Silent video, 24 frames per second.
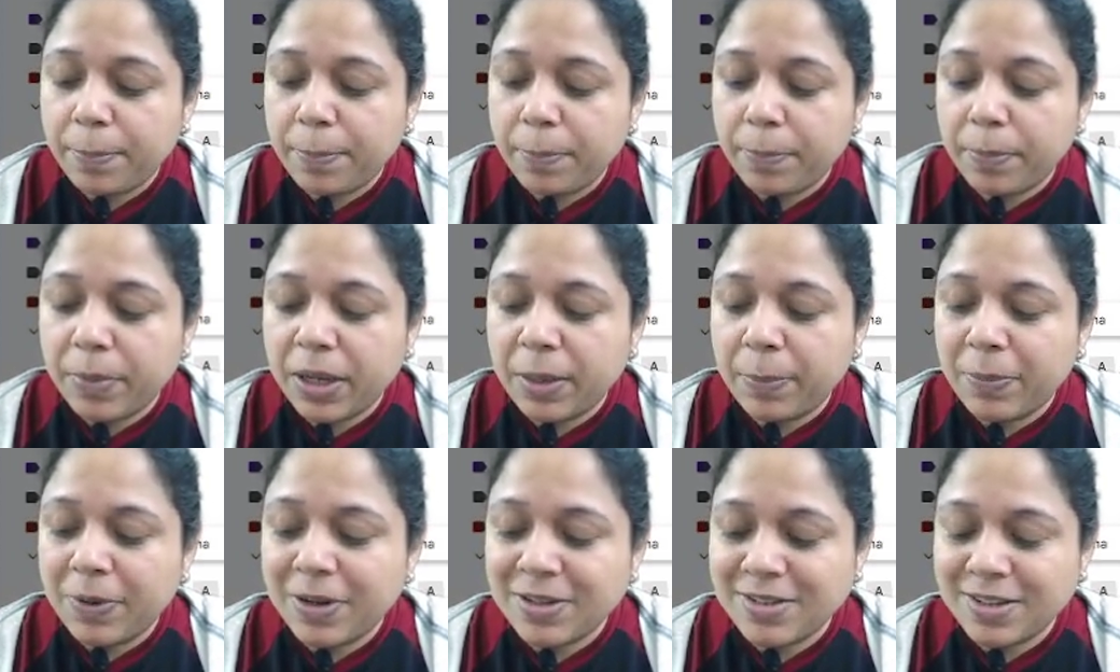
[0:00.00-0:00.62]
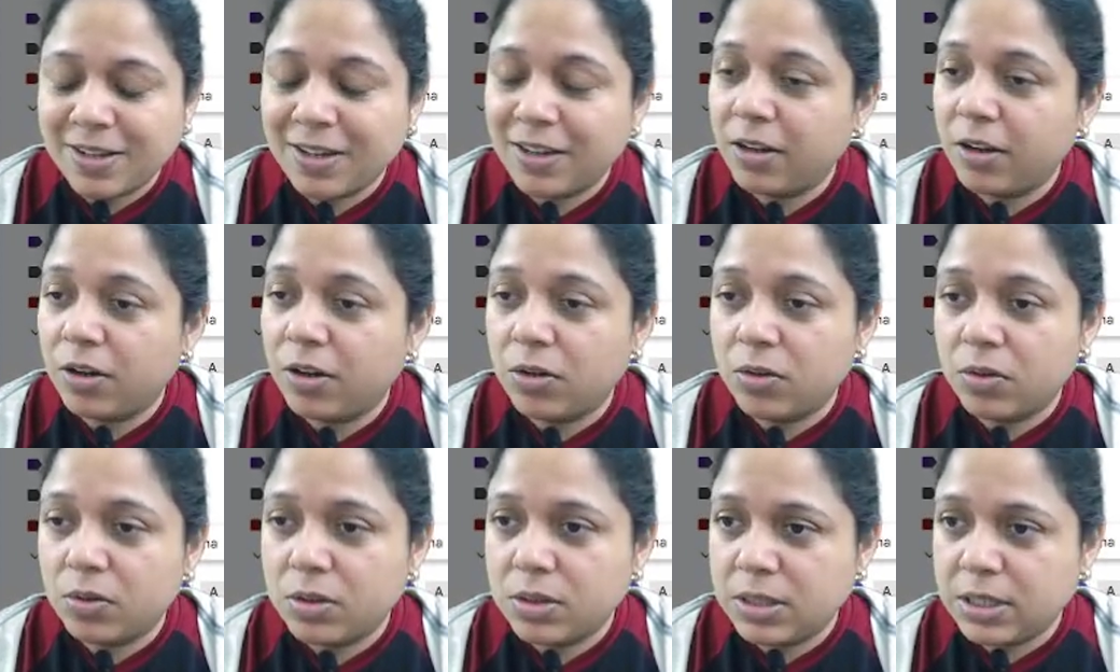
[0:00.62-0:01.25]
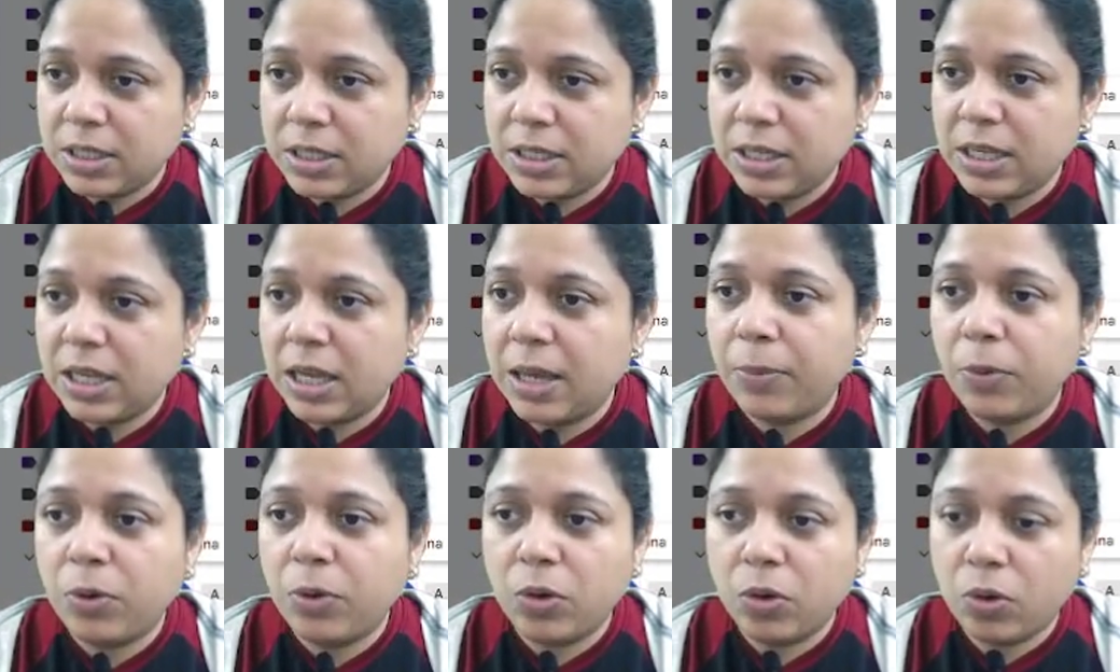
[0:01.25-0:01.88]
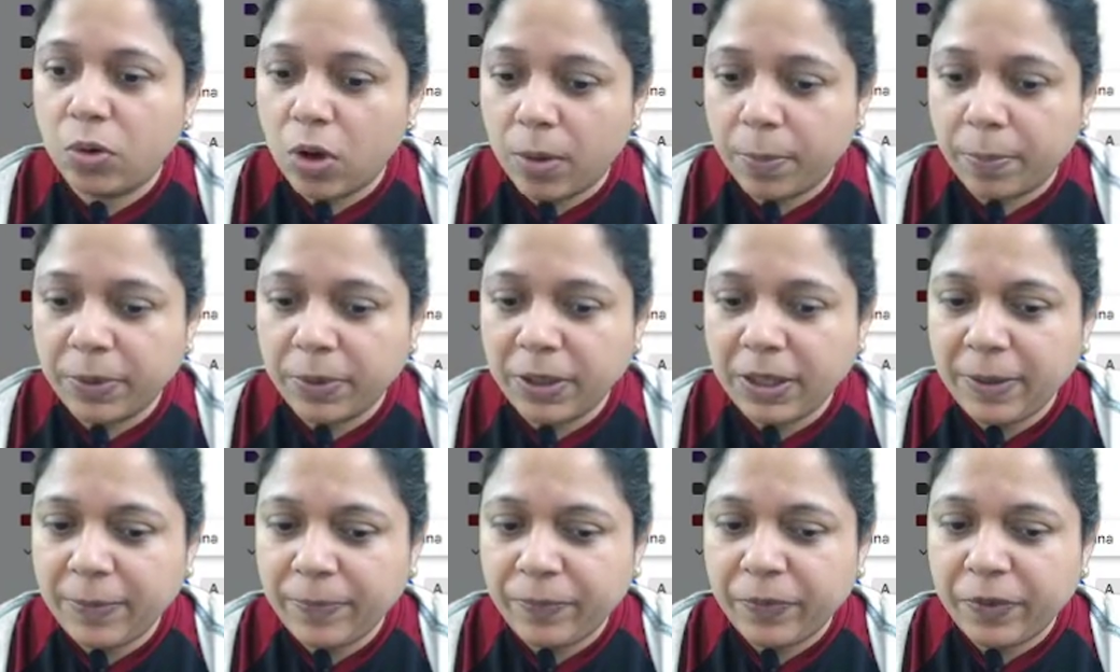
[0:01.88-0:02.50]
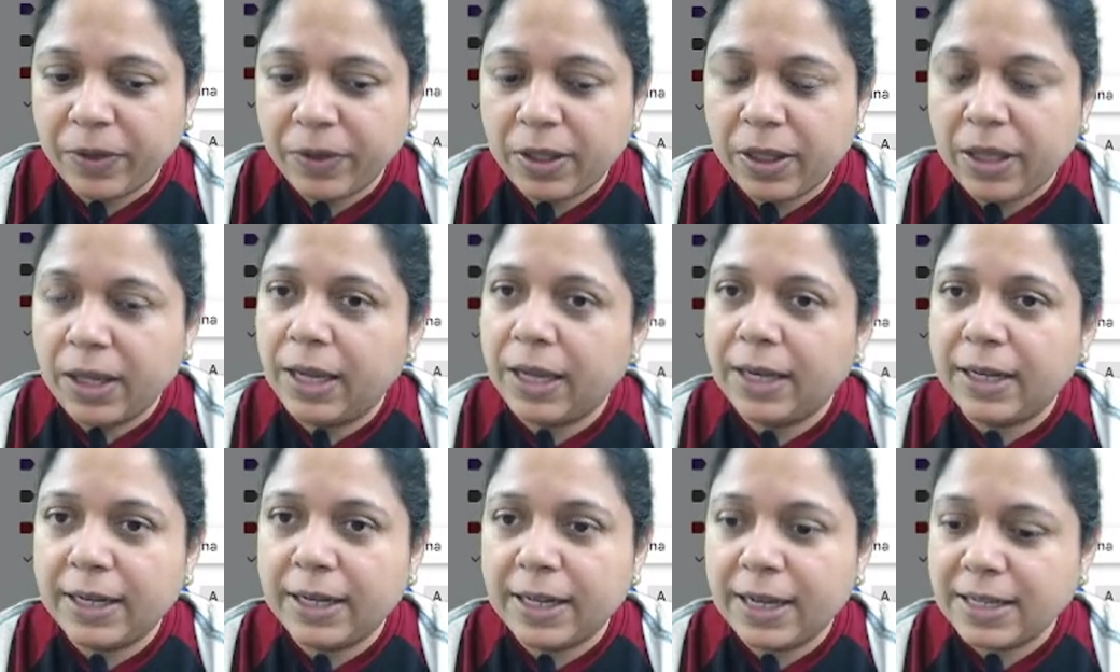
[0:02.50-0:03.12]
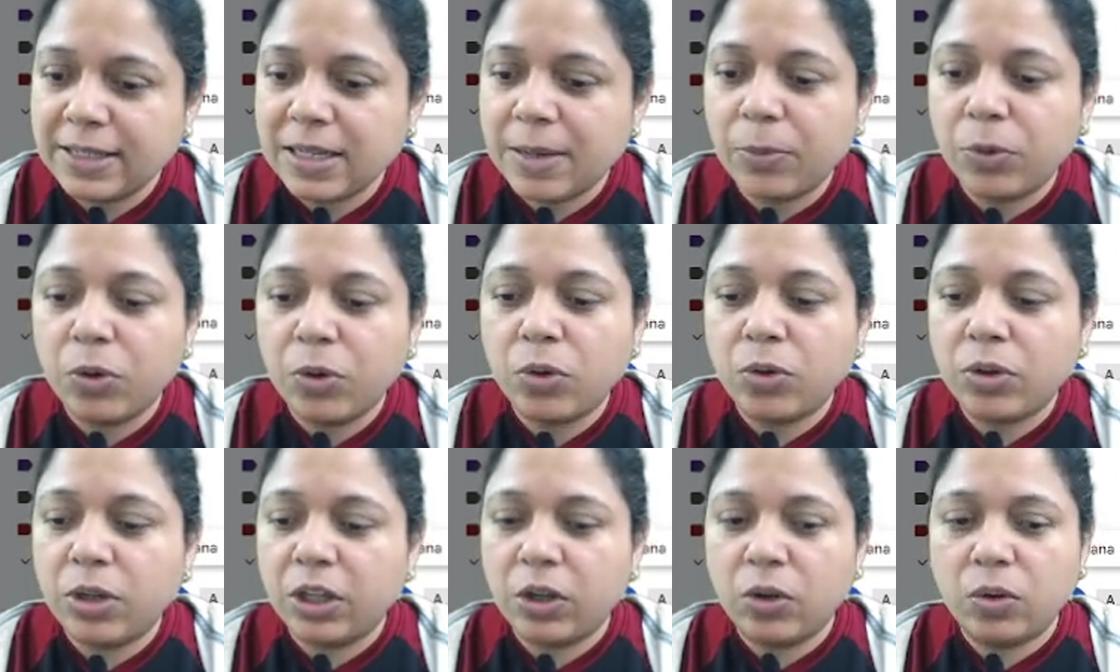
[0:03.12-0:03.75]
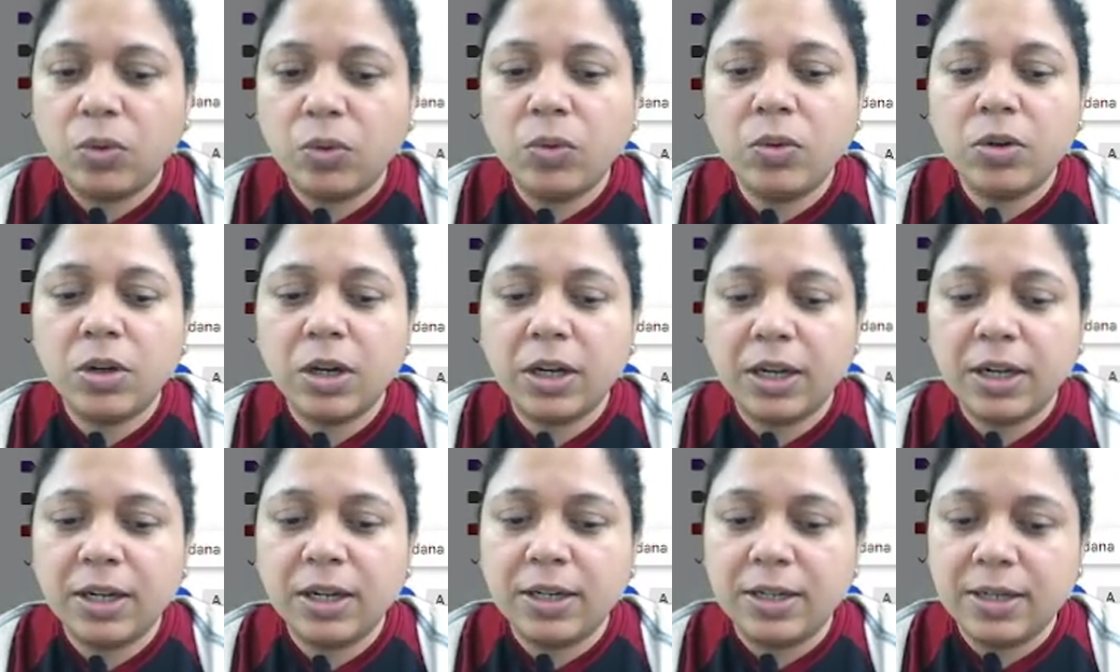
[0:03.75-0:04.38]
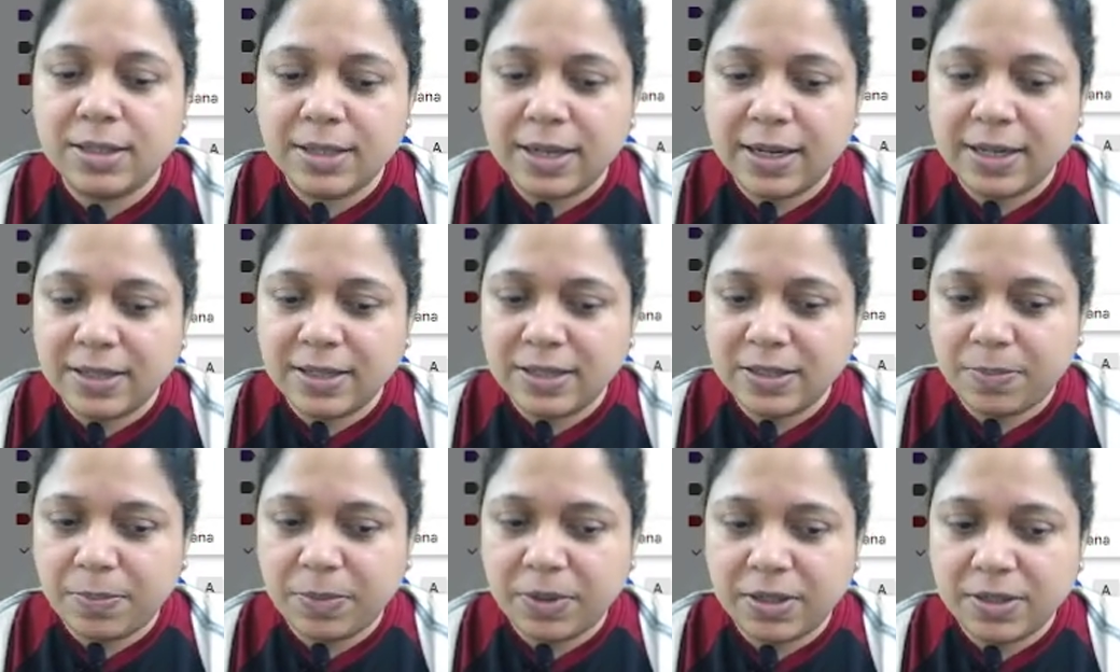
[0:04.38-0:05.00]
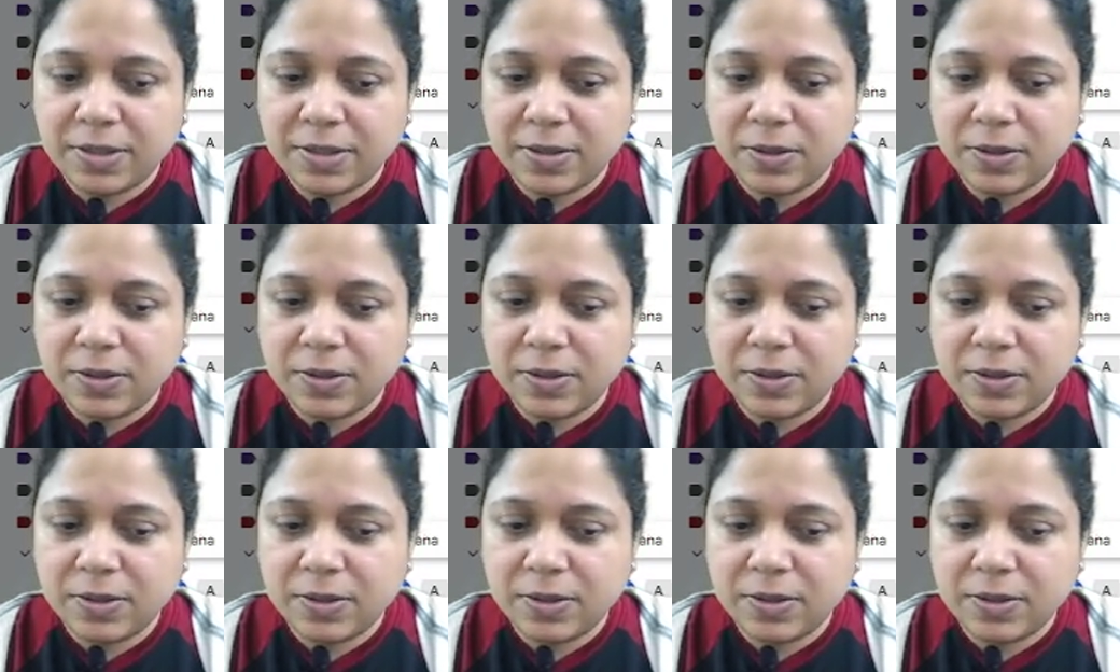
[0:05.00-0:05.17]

By pressing Ctrl C, I'm going to copy. And next I'm going to take you to Cricut Design Space.